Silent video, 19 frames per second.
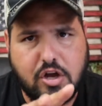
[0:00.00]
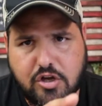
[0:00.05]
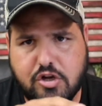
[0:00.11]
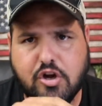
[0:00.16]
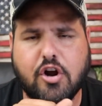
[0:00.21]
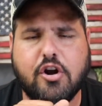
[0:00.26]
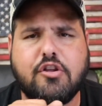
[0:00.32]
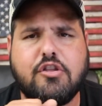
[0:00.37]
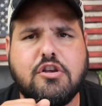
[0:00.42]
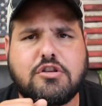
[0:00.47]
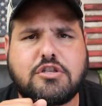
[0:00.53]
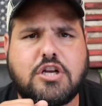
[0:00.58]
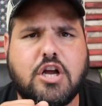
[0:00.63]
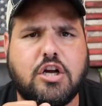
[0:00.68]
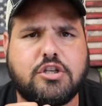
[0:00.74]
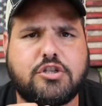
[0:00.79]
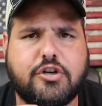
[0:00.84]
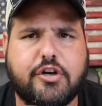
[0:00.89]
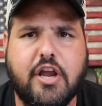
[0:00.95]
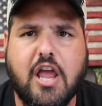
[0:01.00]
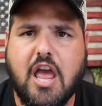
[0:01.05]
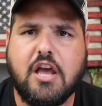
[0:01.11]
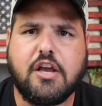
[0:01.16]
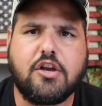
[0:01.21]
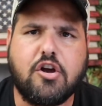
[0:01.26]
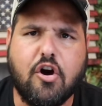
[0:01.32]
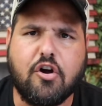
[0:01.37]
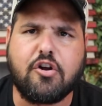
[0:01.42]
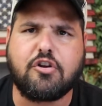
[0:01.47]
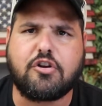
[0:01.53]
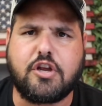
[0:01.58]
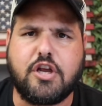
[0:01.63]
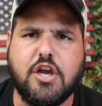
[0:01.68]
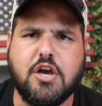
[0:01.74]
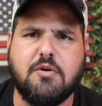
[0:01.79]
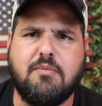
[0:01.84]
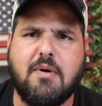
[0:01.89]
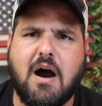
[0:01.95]
Go to those countries. Go to
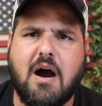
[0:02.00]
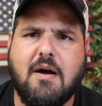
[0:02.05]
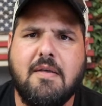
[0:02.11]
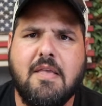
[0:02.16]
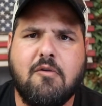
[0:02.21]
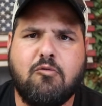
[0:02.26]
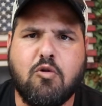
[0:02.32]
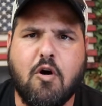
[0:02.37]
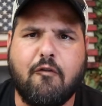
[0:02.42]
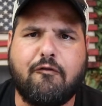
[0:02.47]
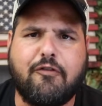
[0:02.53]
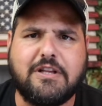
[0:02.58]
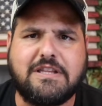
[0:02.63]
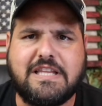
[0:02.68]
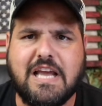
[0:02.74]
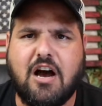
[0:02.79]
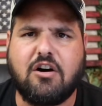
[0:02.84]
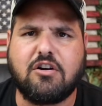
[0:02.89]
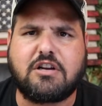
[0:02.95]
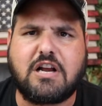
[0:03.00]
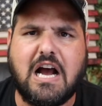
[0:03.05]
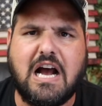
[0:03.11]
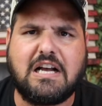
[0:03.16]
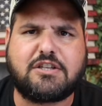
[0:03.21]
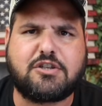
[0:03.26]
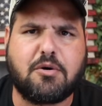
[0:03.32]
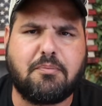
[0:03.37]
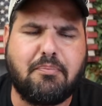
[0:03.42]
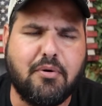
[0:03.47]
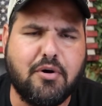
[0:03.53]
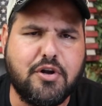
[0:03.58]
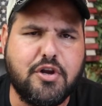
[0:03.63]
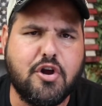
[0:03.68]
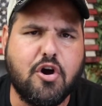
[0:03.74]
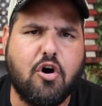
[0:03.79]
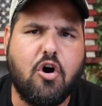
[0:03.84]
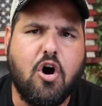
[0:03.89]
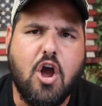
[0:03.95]
Cuba. Will Fidel Castro put
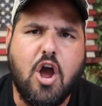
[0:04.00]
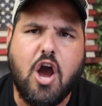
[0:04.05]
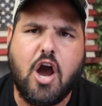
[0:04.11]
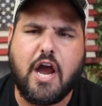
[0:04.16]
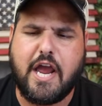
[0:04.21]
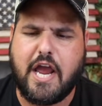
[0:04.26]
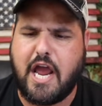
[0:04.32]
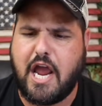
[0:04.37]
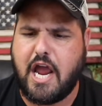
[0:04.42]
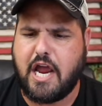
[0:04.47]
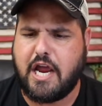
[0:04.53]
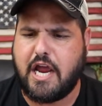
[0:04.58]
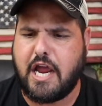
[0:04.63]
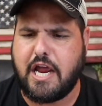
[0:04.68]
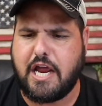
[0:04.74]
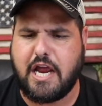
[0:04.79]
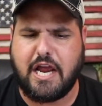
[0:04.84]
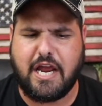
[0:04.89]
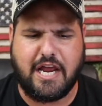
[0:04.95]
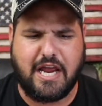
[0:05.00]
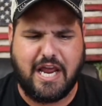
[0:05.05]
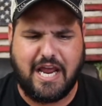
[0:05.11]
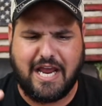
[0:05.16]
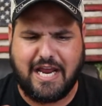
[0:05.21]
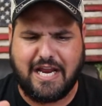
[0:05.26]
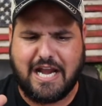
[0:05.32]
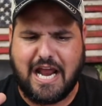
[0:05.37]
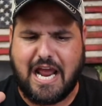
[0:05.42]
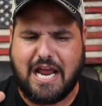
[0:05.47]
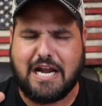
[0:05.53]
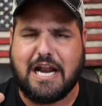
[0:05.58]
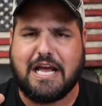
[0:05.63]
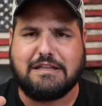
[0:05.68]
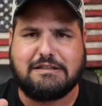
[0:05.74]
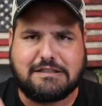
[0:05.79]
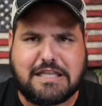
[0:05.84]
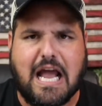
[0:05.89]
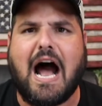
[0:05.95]
you in
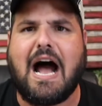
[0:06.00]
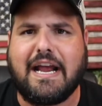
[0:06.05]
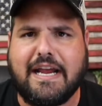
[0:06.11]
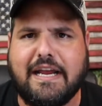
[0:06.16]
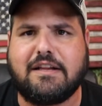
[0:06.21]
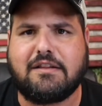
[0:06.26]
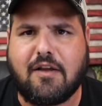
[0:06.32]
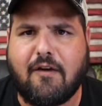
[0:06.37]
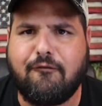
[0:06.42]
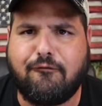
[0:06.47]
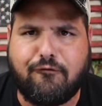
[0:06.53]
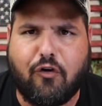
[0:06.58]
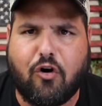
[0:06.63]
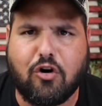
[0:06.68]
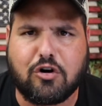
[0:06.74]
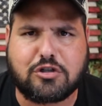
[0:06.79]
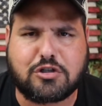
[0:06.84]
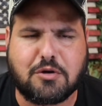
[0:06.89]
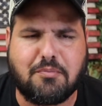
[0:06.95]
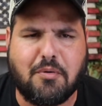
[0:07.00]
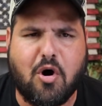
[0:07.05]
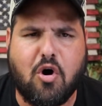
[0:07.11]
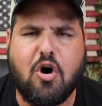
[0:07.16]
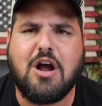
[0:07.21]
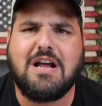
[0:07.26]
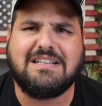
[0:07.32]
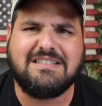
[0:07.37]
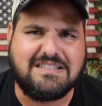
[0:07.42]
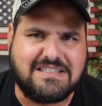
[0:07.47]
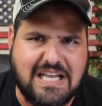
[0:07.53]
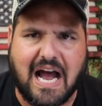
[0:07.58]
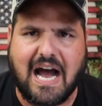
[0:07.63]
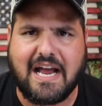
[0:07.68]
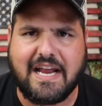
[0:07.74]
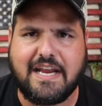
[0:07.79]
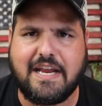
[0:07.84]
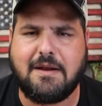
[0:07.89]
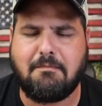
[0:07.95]
a diet? Forcible
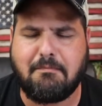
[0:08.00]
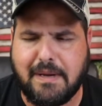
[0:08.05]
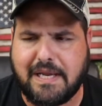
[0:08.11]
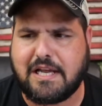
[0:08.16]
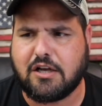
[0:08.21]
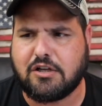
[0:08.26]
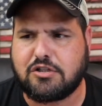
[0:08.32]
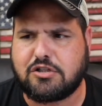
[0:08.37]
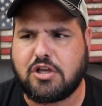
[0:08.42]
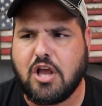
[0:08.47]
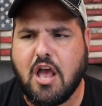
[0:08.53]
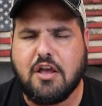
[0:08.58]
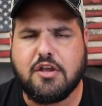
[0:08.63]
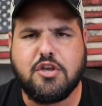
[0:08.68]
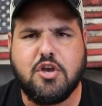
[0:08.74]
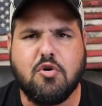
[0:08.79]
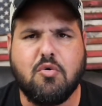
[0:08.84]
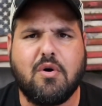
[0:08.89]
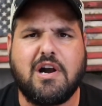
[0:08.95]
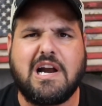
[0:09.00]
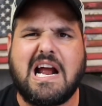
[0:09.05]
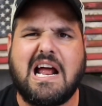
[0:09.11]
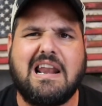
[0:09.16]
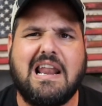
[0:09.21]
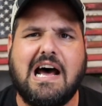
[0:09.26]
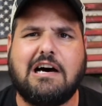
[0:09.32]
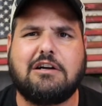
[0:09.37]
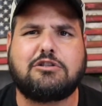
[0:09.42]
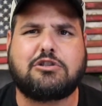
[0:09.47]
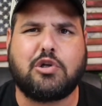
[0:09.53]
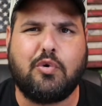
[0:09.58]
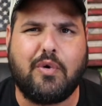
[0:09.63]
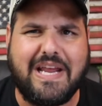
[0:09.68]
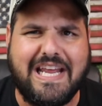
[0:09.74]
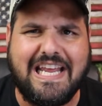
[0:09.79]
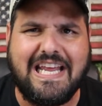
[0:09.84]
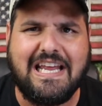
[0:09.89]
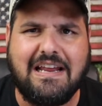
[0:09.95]
diet, because you weren't allowed to
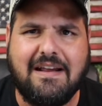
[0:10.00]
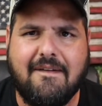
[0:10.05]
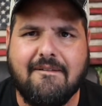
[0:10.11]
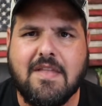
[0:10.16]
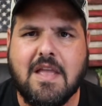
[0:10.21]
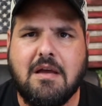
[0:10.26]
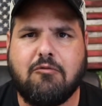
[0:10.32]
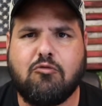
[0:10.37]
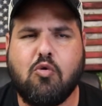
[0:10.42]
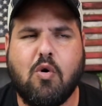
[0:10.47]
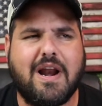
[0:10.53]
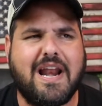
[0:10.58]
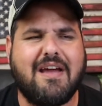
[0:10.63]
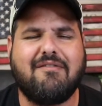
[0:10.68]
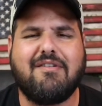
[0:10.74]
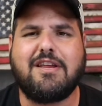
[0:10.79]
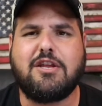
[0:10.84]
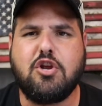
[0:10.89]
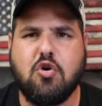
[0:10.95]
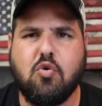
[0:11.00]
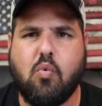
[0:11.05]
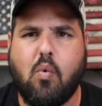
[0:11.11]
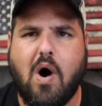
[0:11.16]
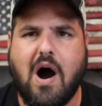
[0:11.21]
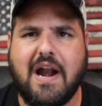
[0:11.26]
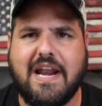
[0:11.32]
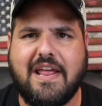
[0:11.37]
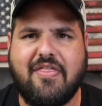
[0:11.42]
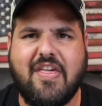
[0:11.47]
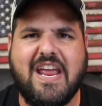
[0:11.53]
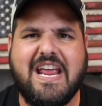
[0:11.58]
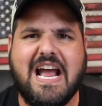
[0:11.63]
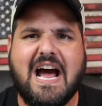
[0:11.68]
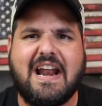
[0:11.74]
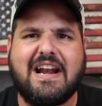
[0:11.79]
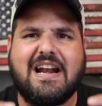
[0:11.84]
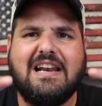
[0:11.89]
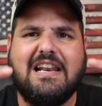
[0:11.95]
eat whatever you wanted. He
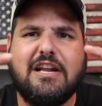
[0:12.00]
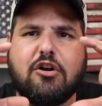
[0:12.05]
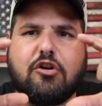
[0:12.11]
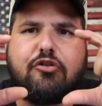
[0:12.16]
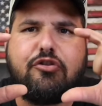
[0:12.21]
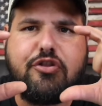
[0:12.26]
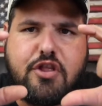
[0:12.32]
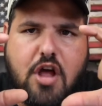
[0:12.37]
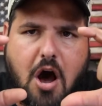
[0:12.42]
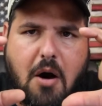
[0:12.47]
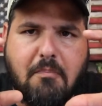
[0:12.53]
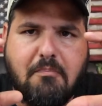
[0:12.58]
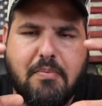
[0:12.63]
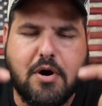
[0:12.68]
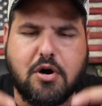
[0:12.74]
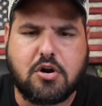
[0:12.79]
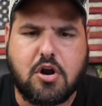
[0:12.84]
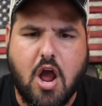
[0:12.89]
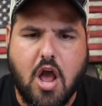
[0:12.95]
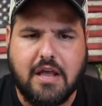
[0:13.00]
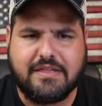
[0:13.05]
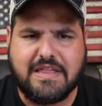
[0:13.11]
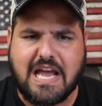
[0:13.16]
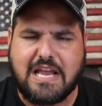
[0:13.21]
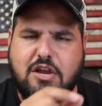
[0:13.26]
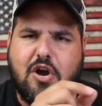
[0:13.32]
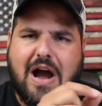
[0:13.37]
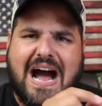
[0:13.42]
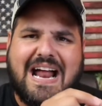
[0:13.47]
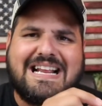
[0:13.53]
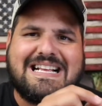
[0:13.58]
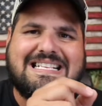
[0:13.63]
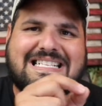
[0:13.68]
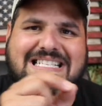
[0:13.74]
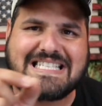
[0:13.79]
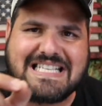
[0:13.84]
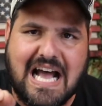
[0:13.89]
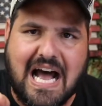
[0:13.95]
had a little notebook that you had to
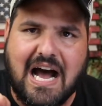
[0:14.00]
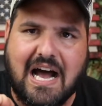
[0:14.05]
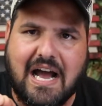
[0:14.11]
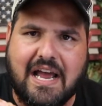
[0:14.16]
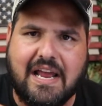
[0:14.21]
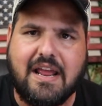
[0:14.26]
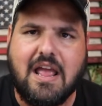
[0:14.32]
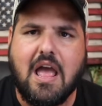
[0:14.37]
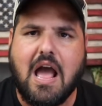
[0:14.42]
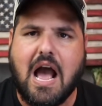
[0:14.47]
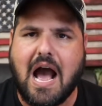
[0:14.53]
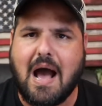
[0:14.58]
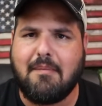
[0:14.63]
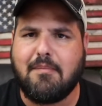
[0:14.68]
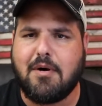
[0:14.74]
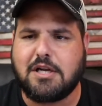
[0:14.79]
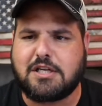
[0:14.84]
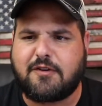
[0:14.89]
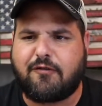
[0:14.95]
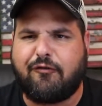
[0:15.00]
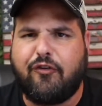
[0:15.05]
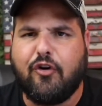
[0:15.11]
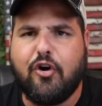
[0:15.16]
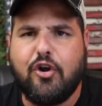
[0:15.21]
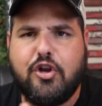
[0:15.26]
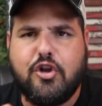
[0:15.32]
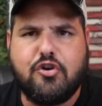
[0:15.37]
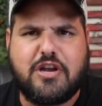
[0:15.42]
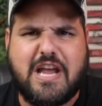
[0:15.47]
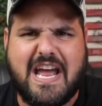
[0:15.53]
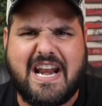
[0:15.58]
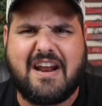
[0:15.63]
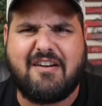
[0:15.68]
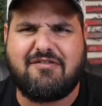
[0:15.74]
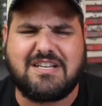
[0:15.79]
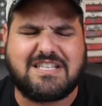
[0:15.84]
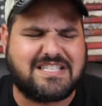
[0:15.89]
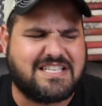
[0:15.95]
sign how much food you get
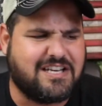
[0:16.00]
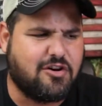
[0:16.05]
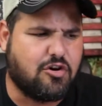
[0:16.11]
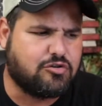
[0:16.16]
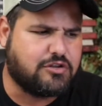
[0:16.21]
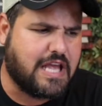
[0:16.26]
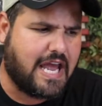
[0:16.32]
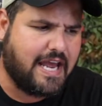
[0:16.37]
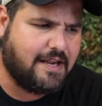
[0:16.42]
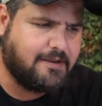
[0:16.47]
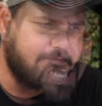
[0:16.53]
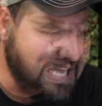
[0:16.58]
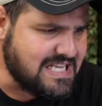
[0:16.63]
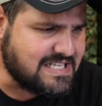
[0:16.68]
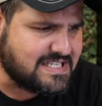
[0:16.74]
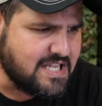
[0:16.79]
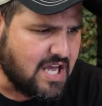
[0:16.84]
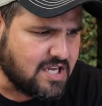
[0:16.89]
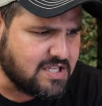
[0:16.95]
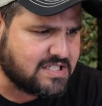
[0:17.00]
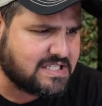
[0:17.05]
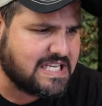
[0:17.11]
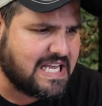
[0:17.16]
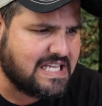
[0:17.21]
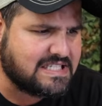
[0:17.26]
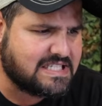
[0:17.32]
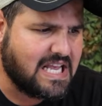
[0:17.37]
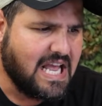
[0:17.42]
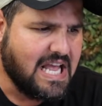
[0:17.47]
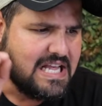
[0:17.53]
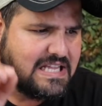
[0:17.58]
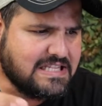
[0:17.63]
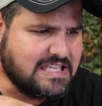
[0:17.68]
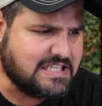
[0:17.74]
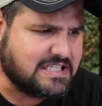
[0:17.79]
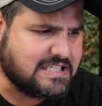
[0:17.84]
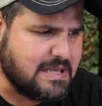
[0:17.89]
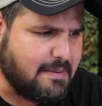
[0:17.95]
every single day. It's nonsense.
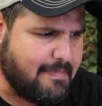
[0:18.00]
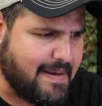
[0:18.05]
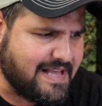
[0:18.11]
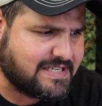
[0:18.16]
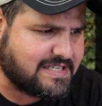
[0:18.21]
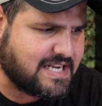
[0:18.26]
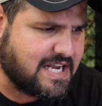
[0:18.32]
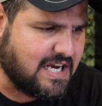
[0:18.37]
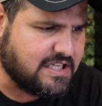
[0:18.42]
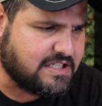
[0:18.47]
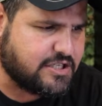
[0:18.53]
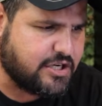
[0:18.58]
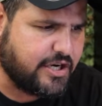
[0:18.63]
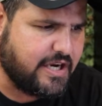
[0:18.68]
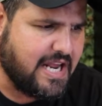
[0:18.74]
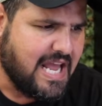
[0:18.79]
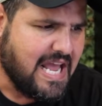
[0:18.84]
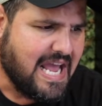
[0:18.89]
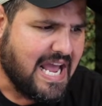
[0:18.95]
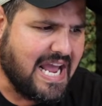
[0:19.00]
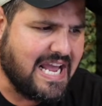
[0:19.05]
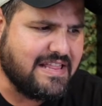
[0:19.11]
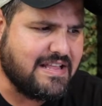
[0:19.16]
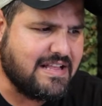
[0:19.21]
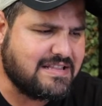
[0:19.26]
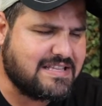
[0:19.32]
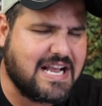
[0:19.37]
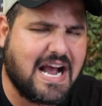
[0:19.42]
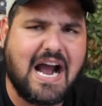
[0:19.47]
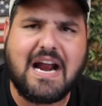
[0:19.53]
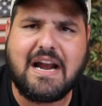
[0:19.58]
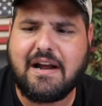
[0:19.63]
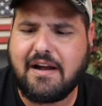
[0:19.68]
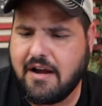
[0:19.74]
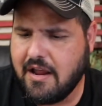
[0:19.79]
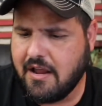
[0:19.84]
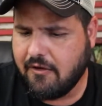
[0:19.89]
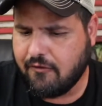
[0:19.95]
This is the best country in the
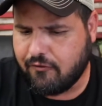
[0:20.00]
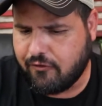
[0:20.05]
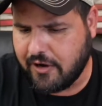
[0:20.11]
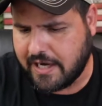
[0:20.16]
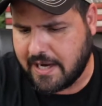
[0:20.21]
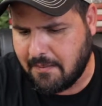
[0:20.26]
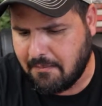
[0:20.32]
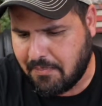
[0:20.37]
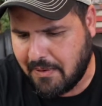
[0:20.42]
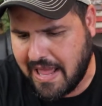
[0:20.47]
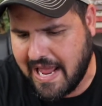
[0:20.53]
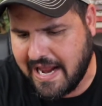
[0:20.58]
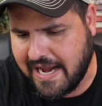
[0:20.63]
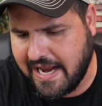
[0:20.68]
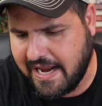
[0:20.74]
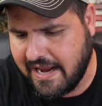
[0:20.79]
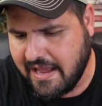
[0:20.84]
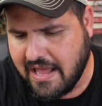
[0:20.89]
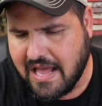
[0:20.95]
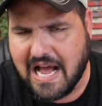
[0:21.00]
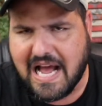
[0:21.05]
entire freaking planet.